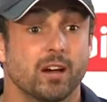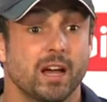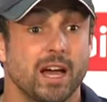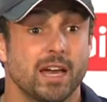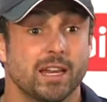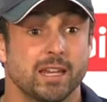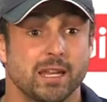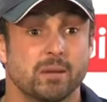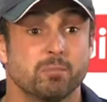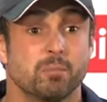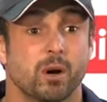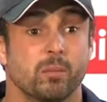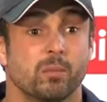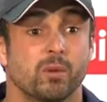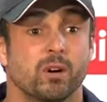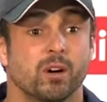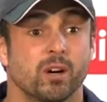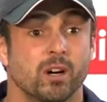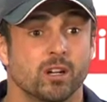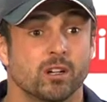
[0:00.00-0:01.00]
I had in my
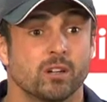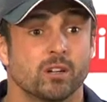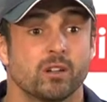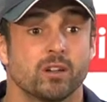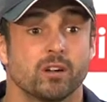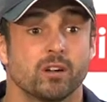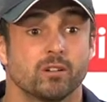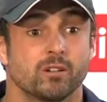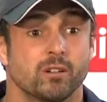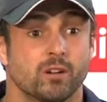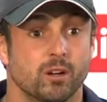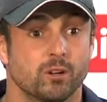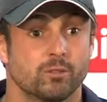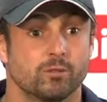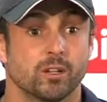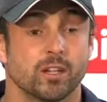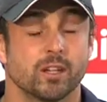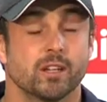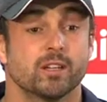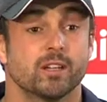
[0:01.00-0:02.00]
mind that I
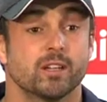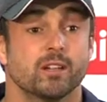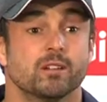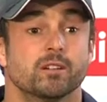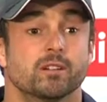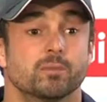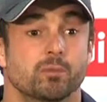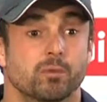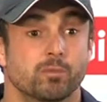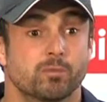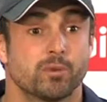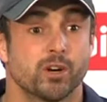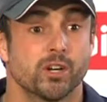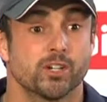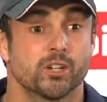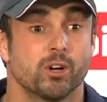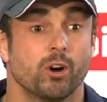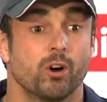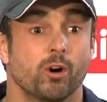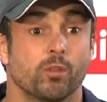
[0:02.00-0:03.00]
really needed to put pressure